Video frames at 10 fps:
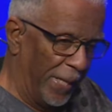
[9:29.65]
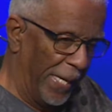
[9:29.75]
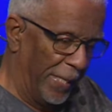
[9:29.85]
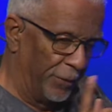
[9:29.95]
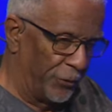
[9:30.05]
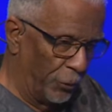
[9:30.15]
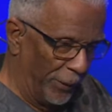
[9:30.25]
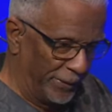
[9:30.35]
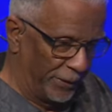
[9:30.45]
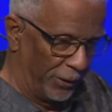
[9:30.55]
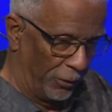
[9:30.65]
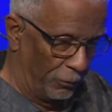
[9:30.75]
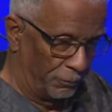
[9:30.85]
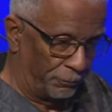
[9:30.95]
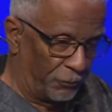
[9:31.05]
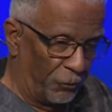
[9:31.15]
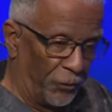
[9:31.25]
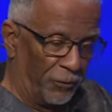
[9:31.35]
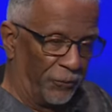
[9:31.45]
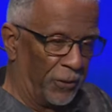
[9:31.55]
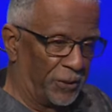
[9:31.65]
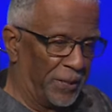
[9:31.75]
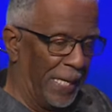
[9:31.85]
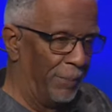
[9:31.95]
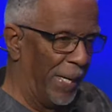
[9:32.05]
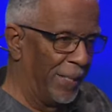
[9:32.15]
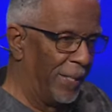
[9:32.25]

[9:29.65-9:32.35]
And 2 weeks ago, for the first time,